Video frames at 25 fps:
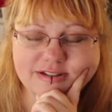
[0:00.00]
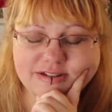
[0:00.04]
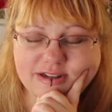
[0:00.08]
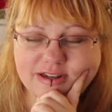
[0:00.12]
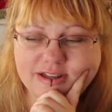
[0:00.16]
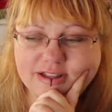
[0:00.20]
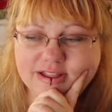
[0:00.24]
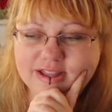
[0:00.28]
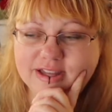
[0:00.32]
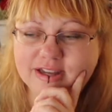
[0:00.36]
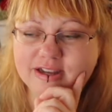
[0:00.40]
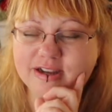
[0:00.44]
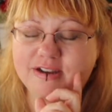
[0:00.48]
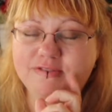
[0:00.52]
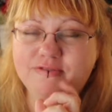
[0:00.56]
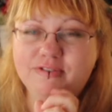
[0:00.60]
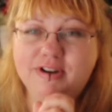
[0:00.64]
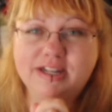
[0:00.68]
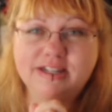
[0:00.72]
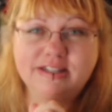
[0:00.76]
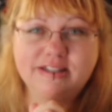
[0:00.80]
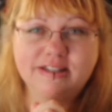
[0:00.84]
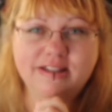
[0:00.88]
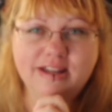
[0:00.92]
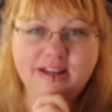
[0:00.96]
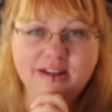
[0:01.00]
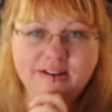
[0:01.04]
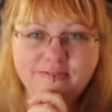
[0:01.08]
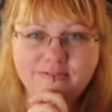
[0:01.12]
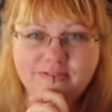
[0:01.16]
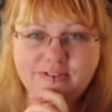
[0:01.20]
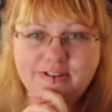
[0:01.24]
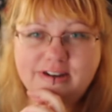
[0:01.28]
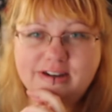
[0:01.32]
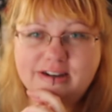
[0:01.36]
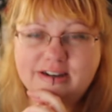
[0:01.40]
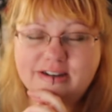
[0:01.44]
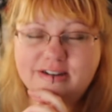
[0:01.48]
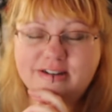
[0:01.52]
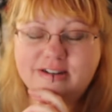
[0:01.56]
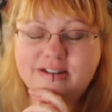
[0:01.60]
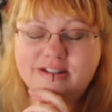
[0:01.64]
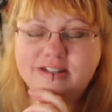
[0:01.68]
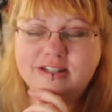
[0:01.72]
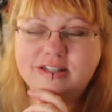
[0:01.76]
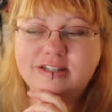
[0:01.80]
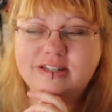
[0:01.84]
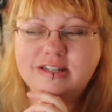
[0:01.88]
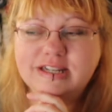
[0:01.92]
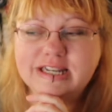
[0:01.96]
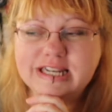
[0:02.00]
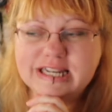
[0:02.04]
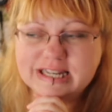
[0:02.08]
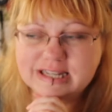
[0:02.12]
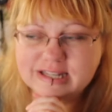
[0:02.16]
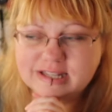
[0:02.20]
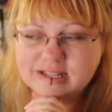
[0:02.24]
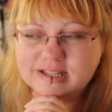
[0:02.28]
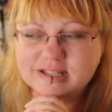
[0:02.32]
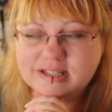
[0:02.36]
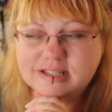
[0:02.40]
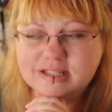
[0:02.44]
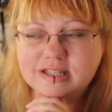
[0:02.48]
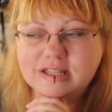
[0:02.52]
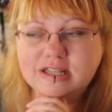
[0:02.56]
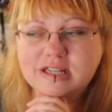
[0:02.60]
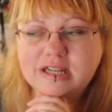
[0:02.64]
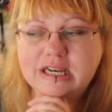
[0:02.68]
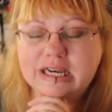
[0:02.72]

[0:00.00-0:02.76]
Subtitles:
I write a thankfulness